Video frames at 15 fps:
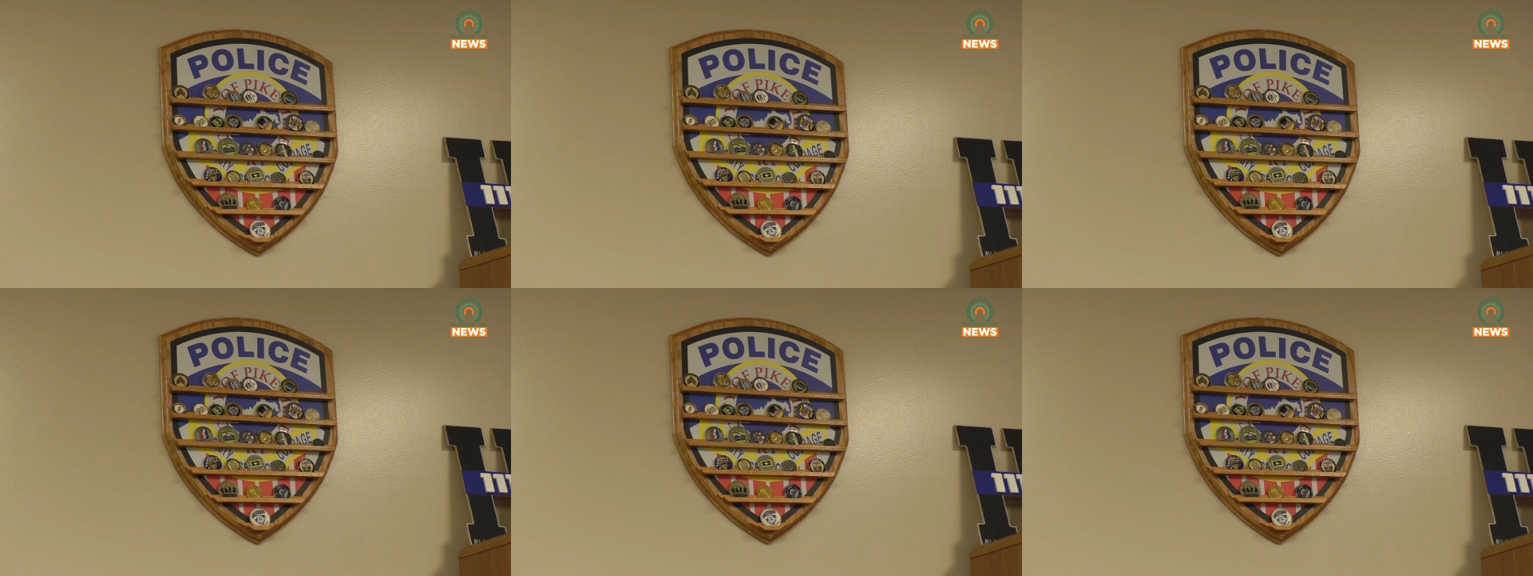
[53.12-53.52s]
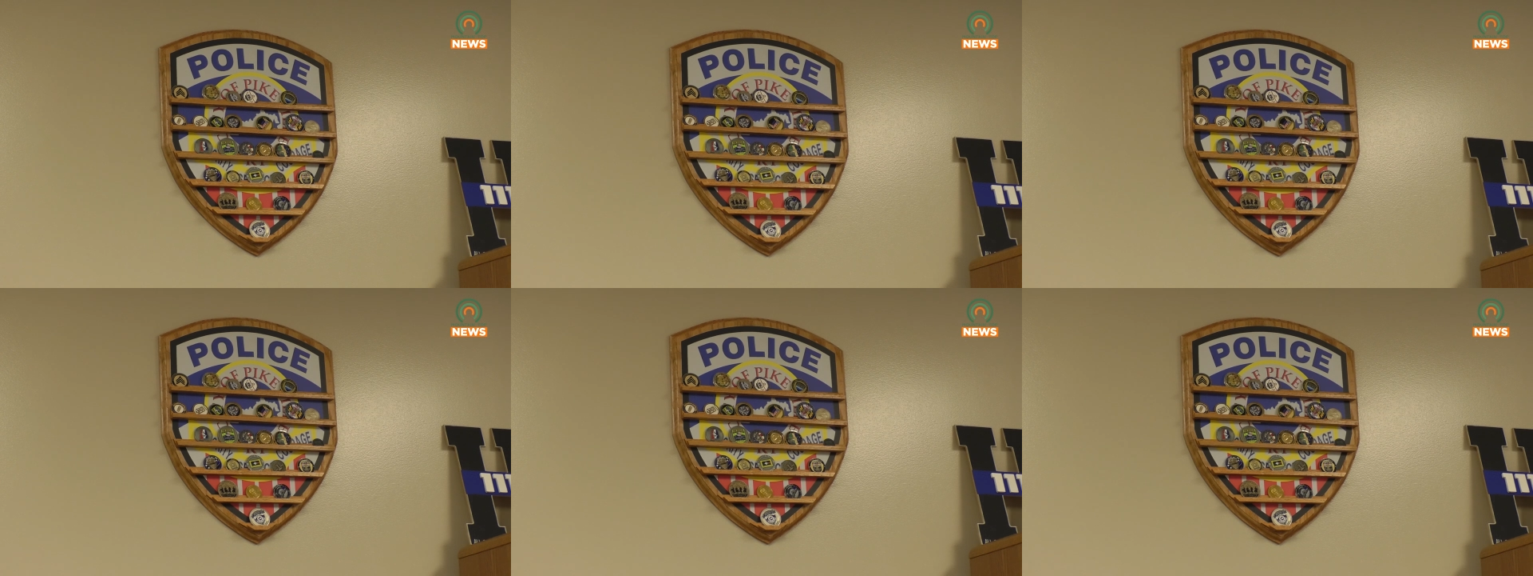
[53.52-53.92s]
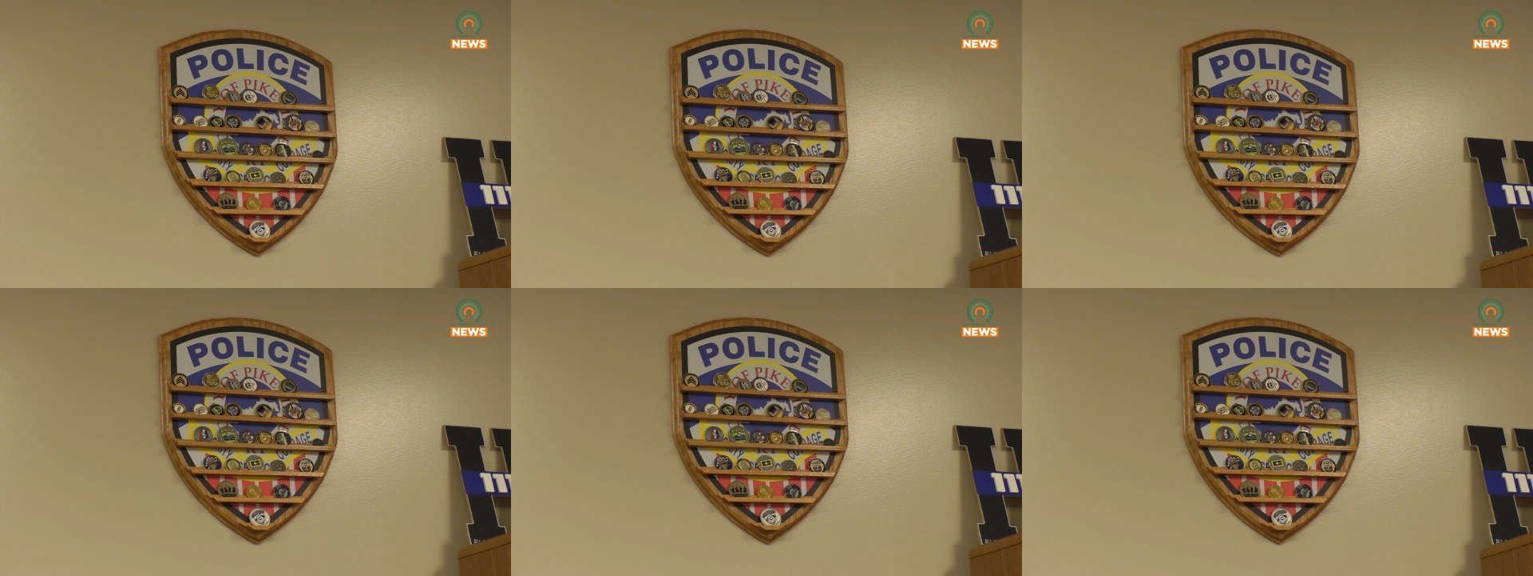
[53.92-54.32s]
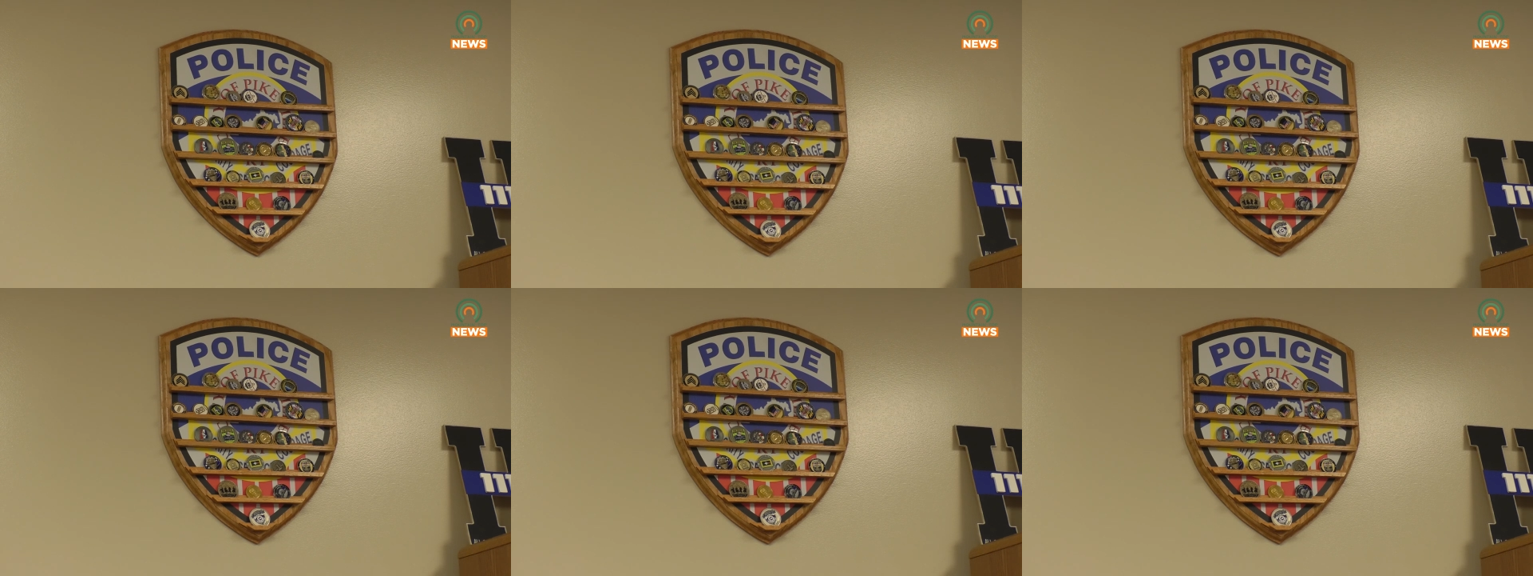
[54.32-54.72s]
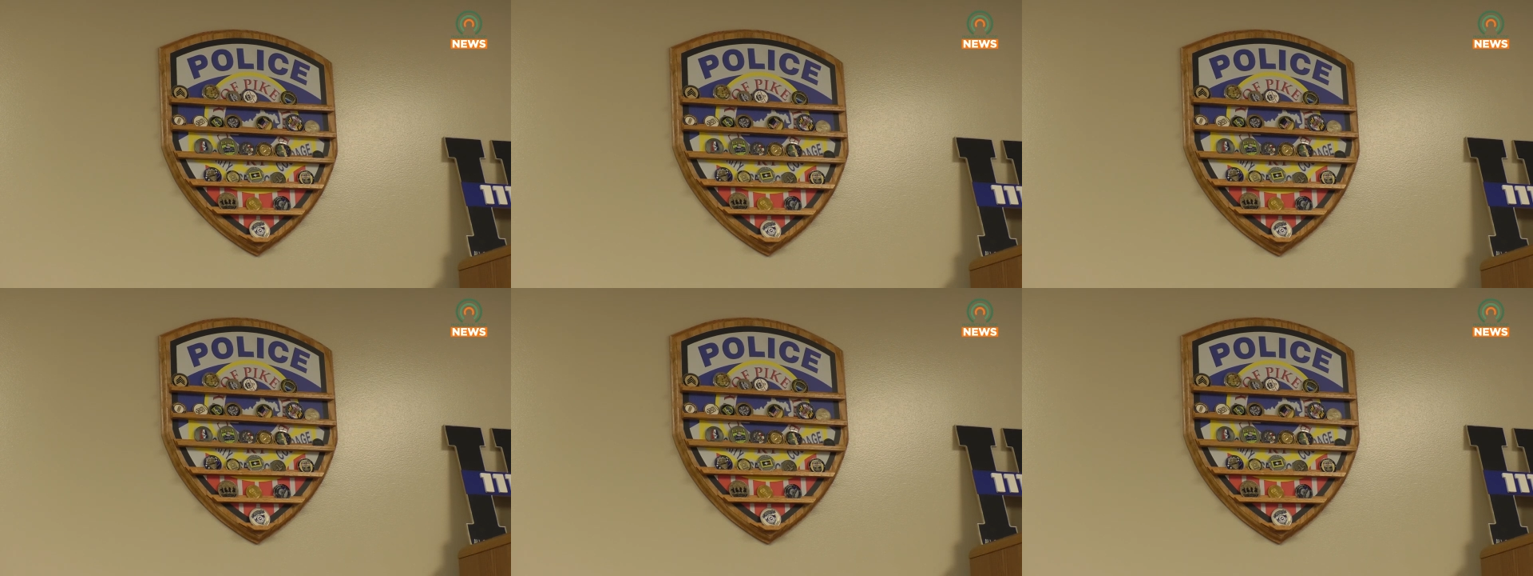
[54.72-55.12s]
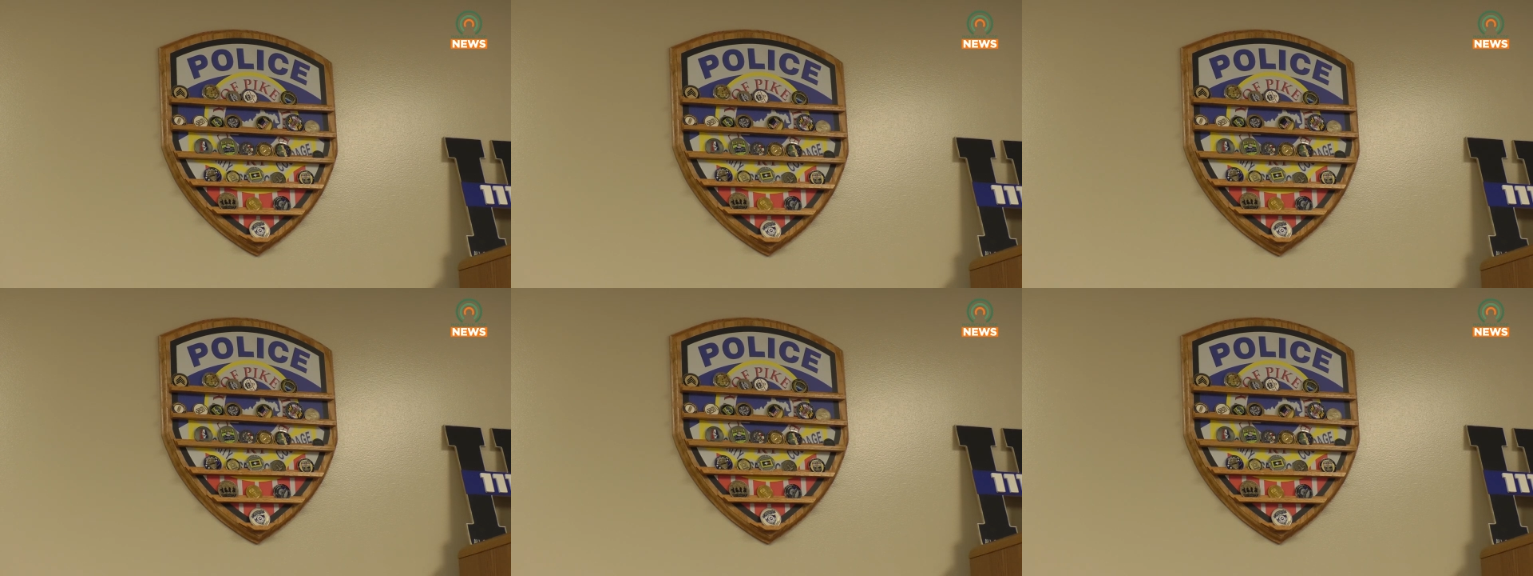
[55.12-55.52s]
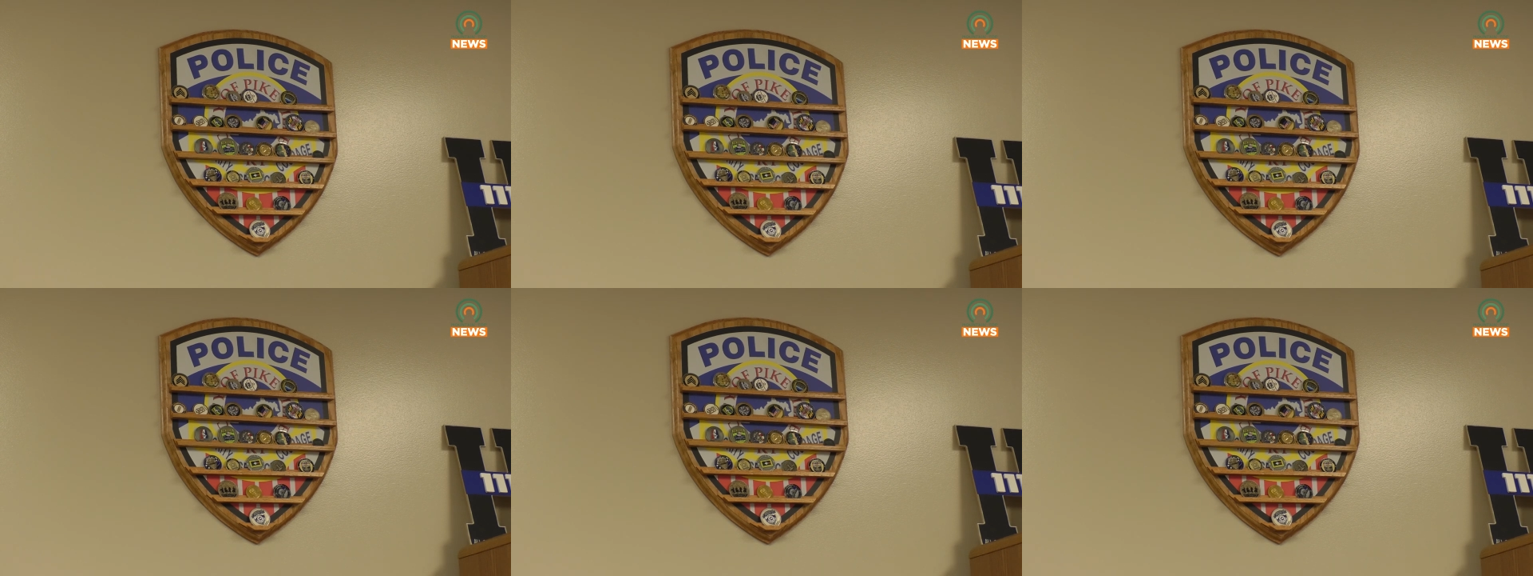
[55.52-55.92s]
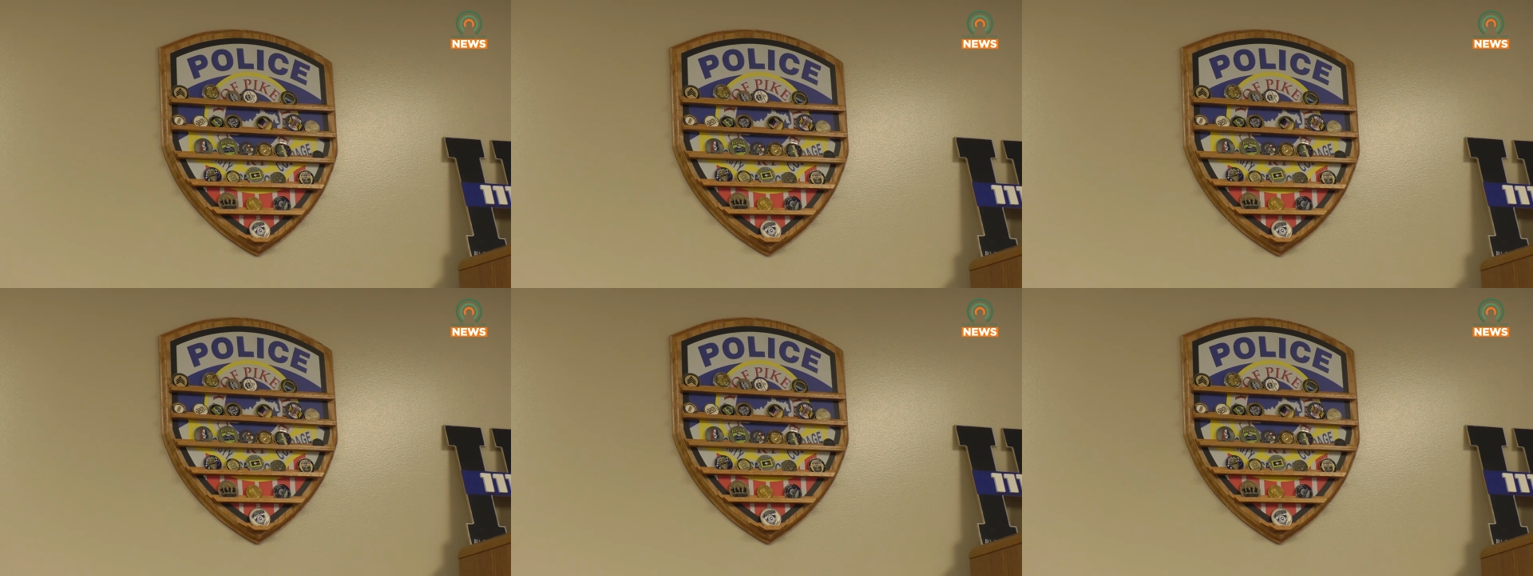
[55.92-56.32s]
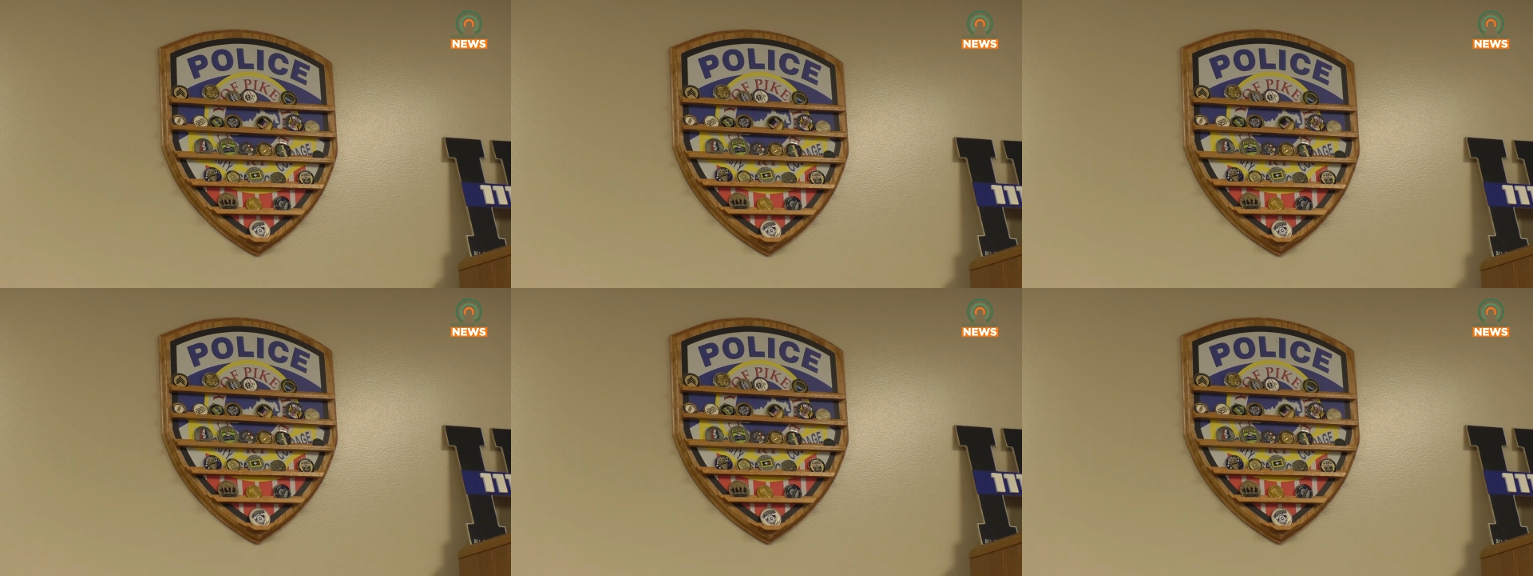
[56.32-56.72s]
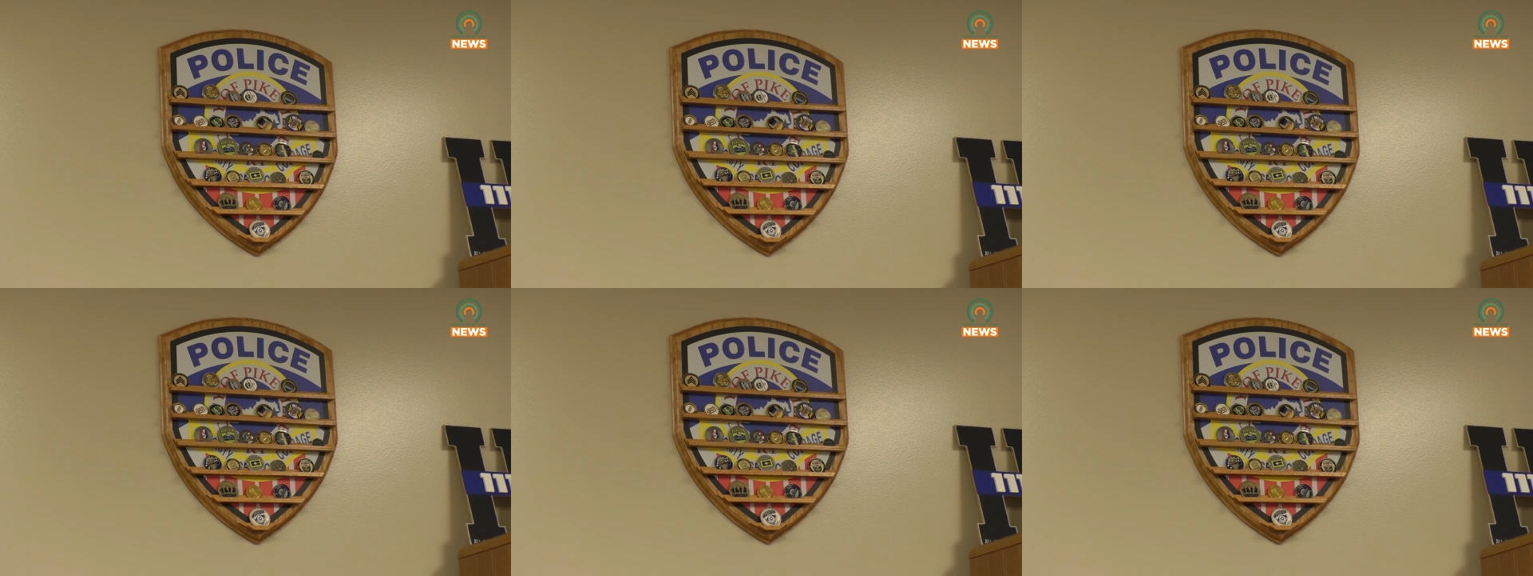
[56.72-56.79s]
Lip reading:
[unreadable: no face in view]